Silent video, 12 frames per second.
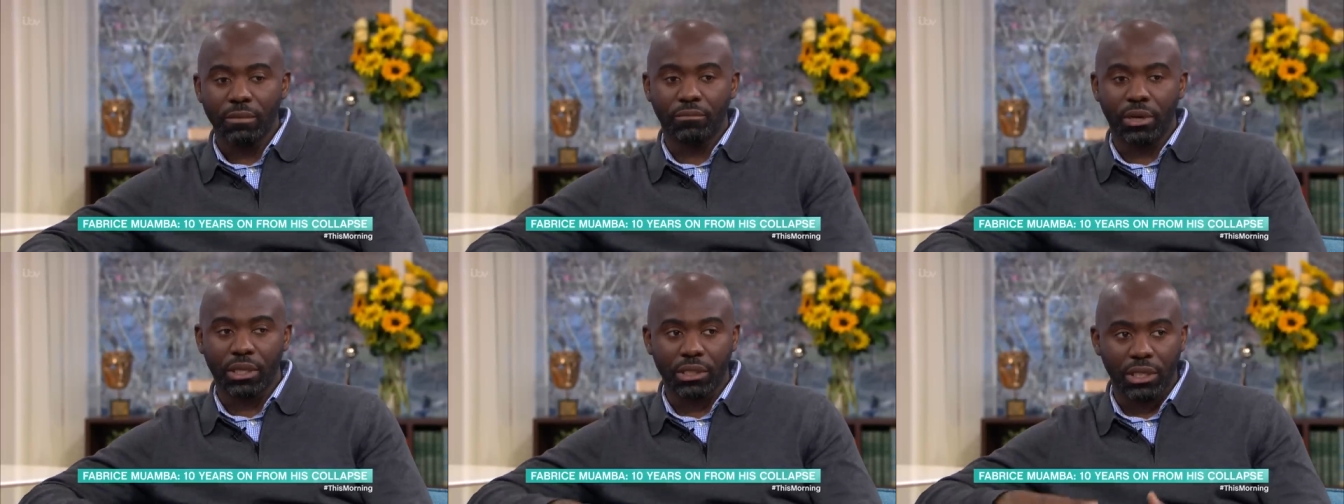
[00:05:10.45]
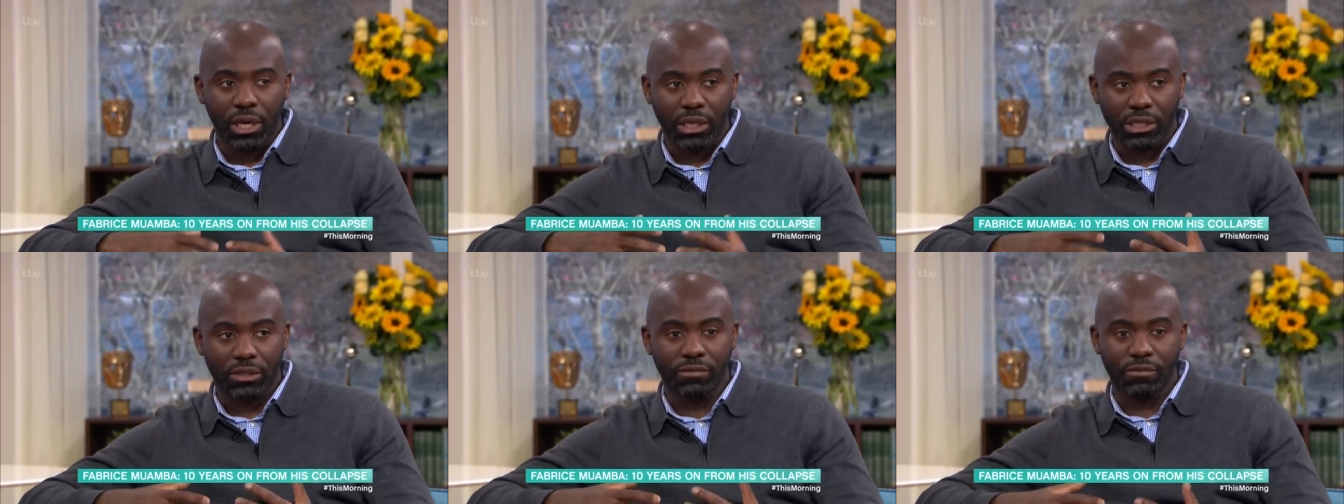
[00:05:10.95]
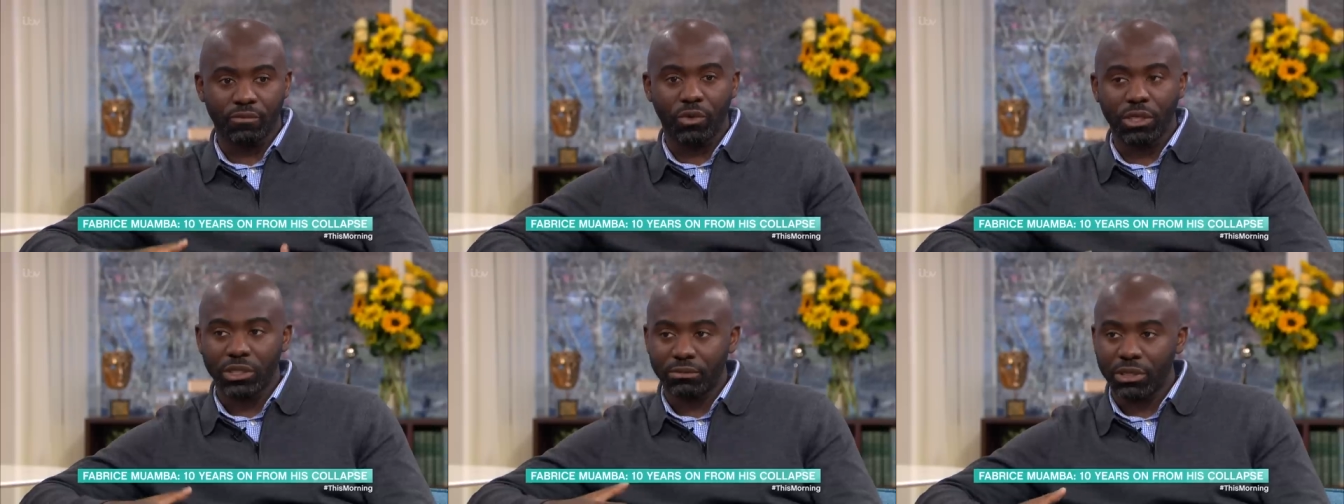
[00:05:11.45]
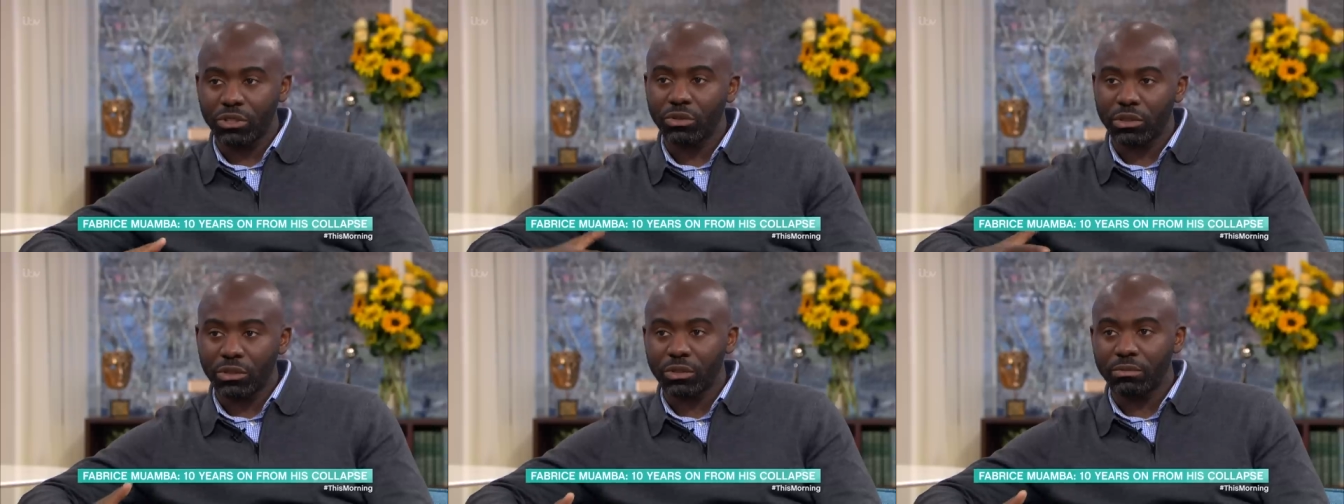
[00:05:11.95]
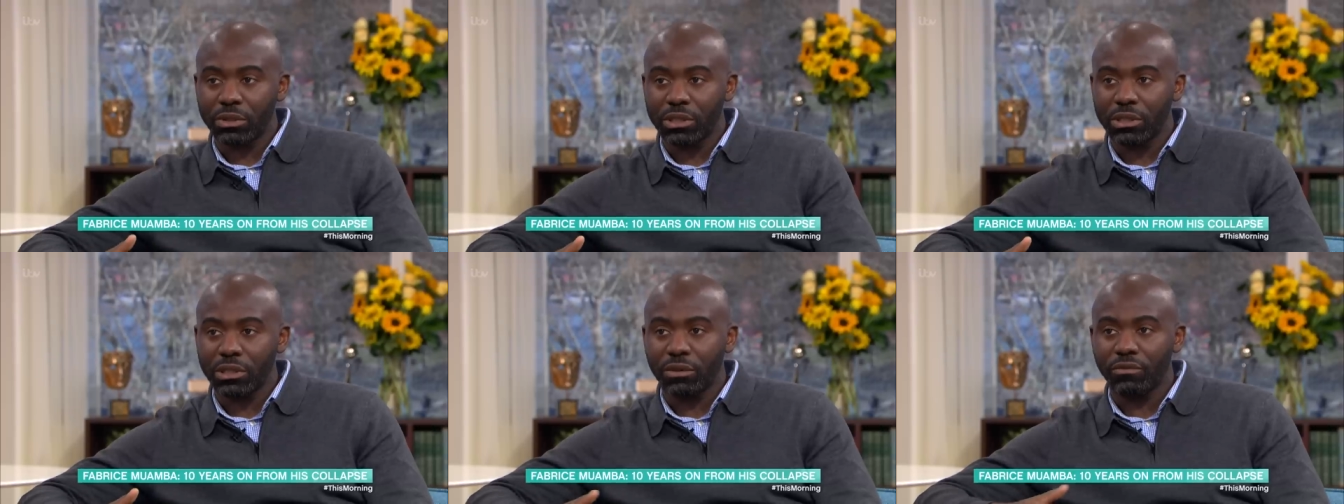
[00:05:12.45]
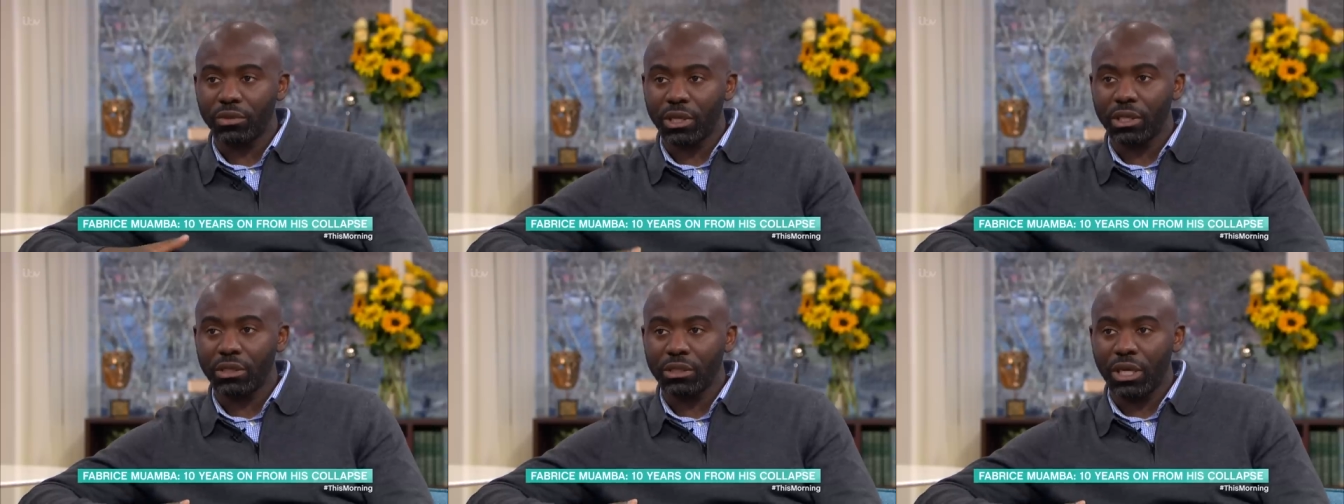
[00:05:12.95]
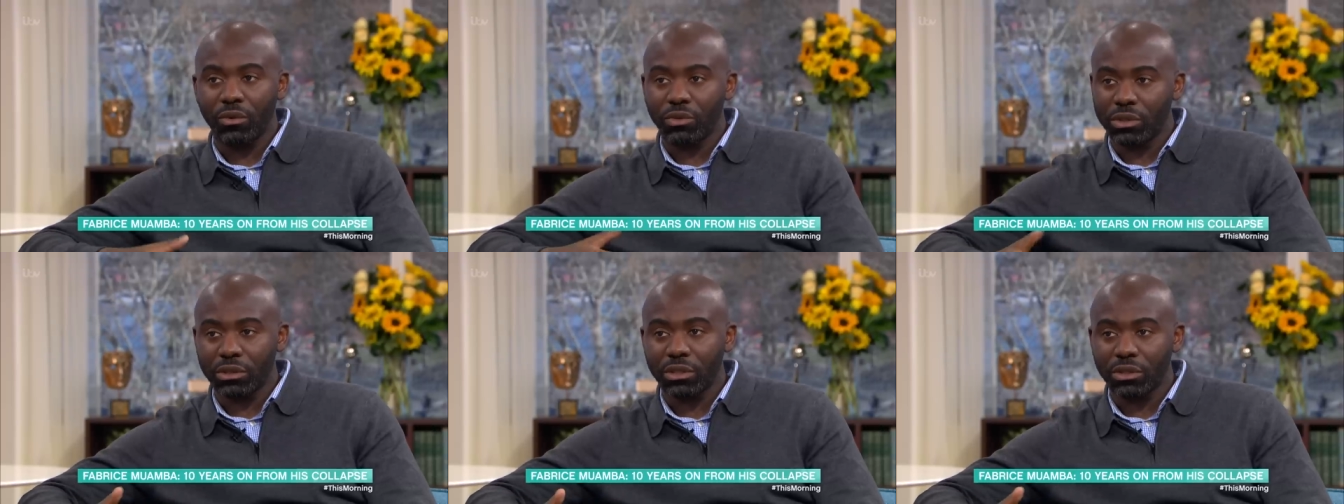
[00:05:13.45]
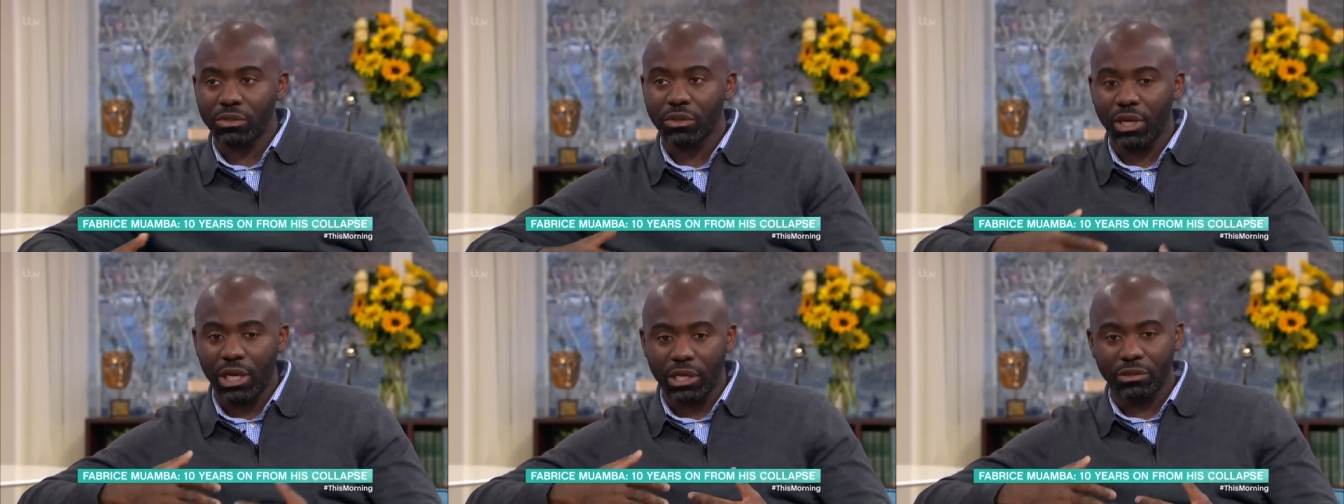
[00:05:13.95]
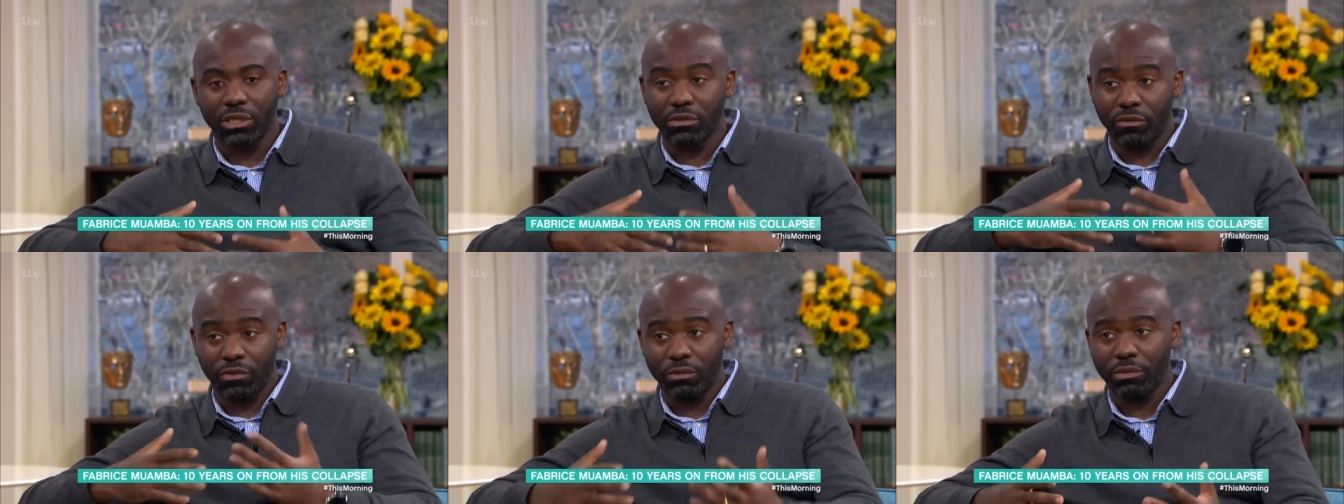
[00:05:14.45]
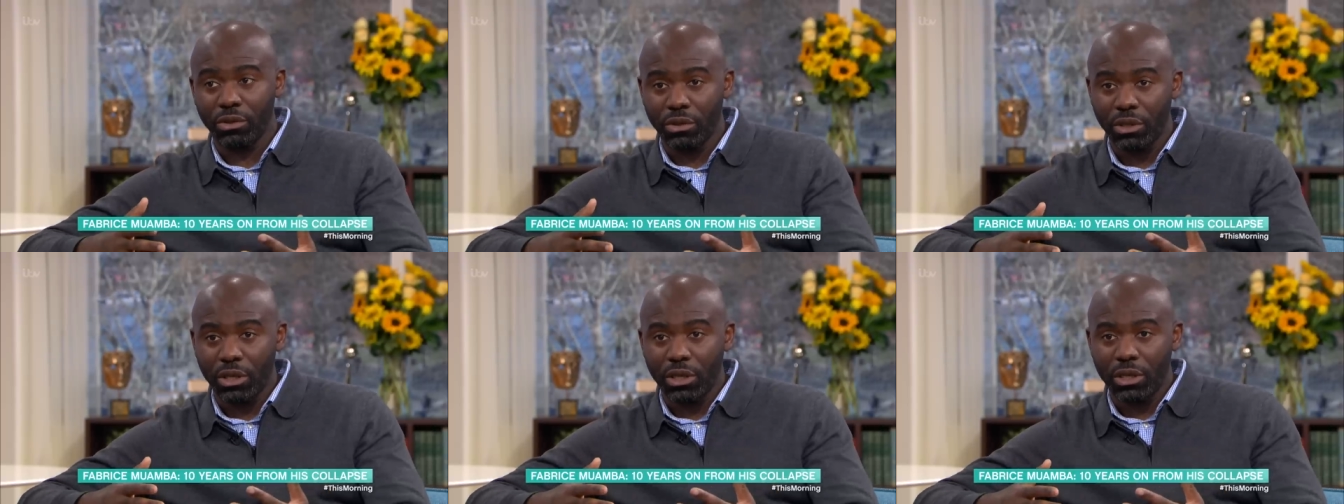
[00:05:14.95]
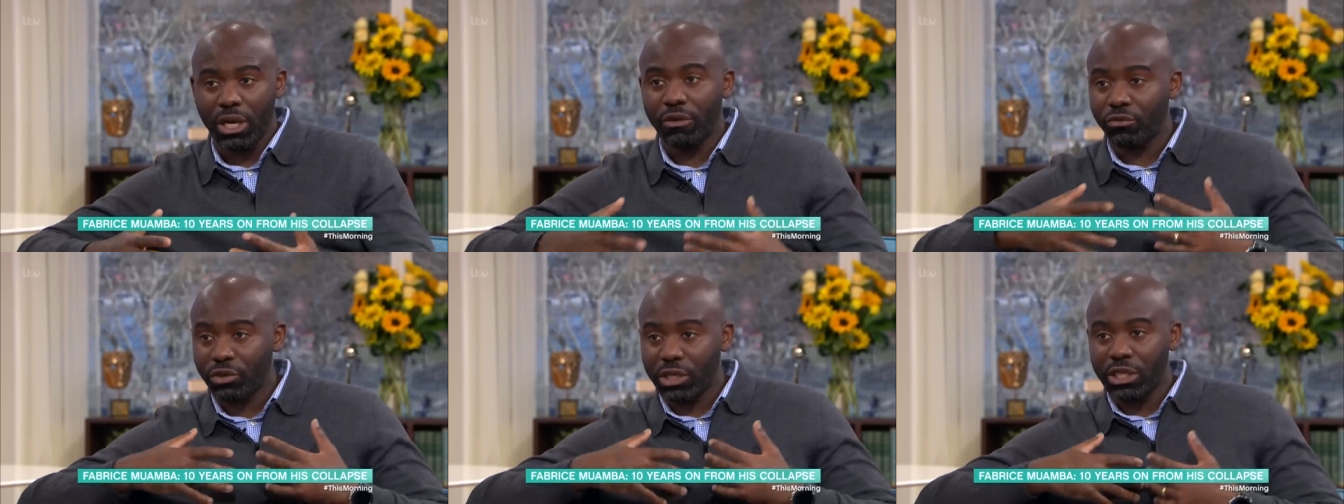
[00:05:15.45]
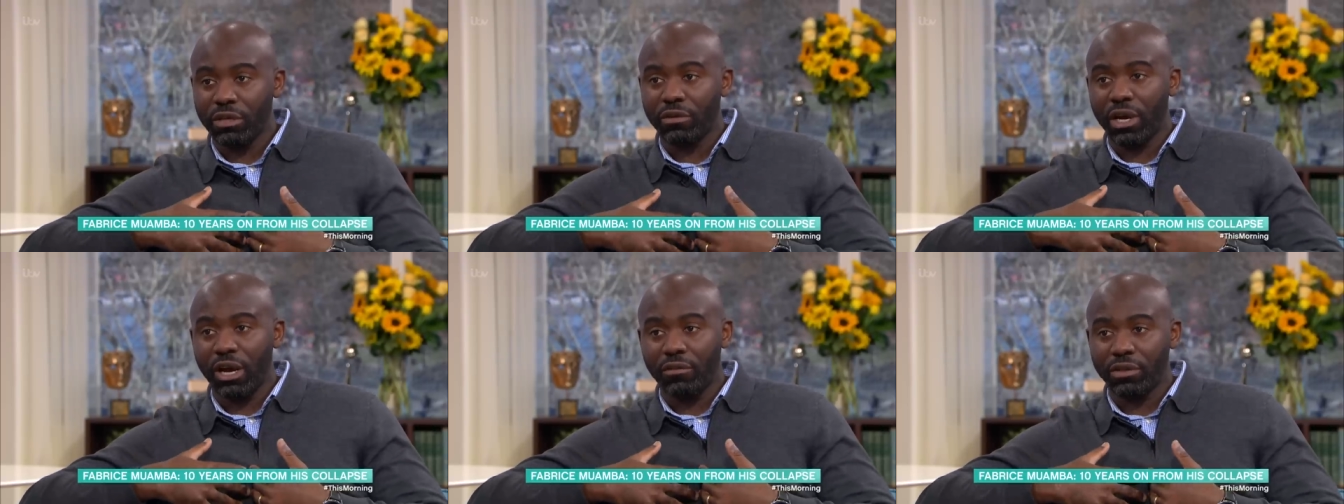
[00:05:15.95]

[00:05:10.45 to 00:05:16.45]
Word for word: But I just want my children to be something that I wasn't now. So in terms of football, I've already I've